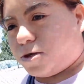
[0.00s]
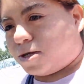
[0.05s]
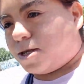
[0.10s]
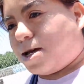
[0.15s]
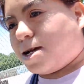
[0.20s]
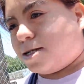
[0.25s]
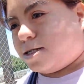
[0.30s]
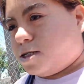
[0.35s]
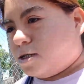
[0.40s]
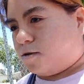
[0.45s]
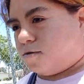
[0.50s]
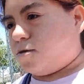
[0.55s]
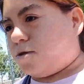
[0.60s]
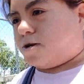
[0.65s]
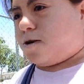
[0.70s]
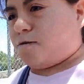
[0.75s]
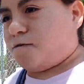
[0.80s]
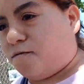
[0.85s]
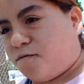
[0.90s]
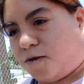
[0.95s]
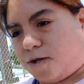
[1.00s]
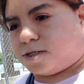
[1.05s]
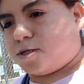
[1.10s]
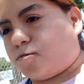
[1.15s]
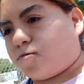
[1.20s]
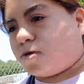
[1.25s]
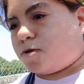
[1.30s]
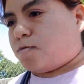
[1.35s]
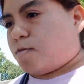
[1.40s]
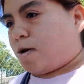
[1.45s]
that's over there in Fresno
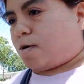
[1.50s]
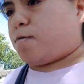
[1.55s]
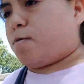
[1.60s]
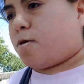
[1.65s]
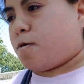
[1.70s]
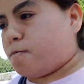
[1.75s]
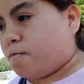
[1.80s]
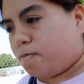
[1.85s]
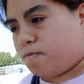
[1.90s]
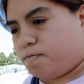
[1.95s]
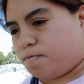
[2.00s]
with my mom,